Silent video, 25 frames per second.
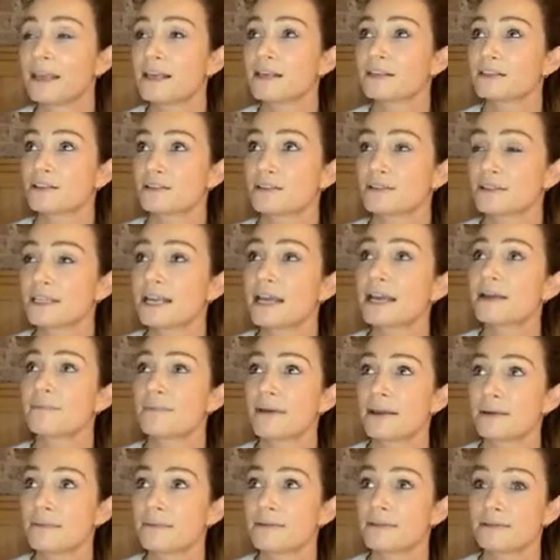So the second
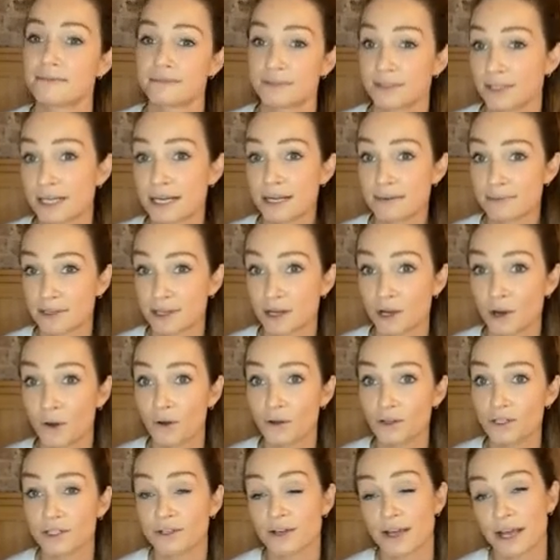baby sleeps a
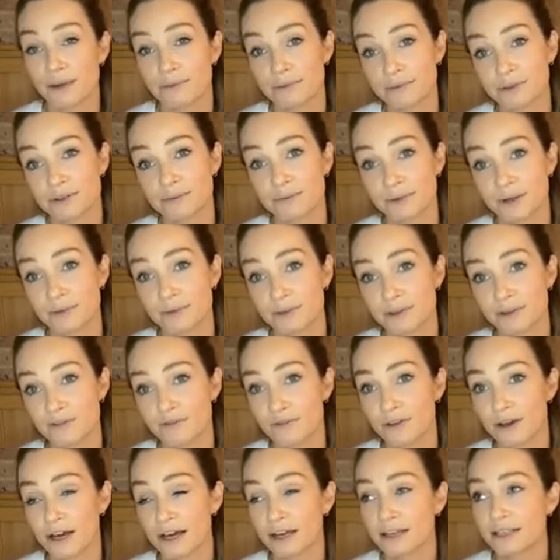lot, so you're able to be with the
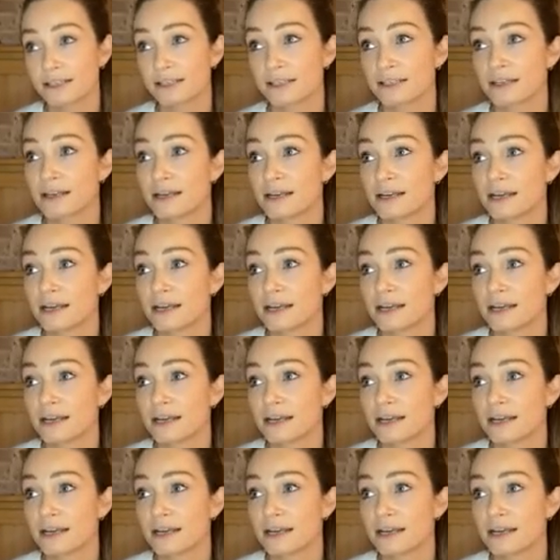first.